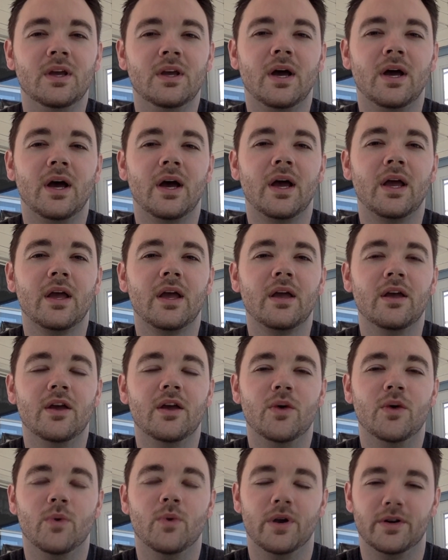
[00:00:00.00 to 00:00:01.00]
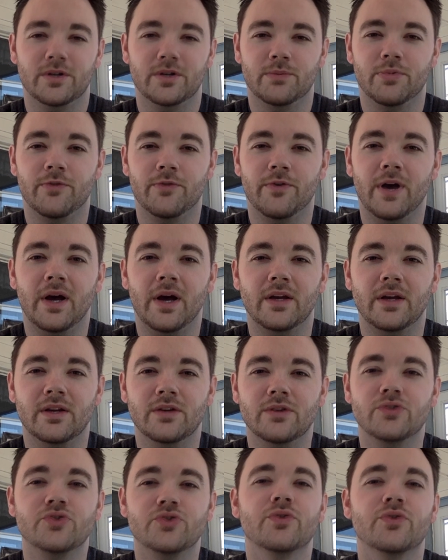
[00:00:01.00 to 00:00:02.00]
I wanted to provide
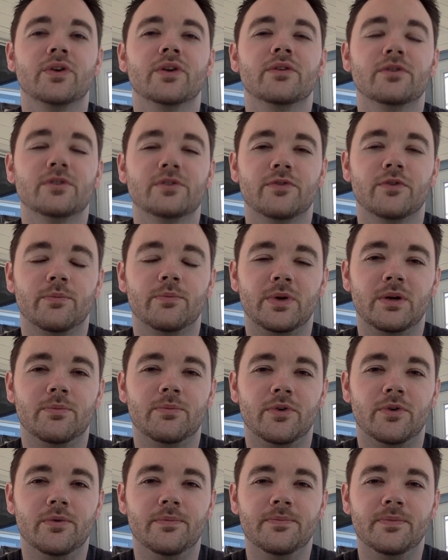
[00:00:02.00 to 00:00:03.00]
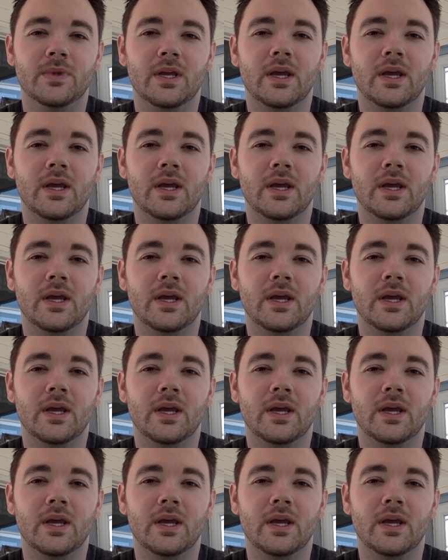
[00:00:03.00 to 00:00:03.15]
drills for people,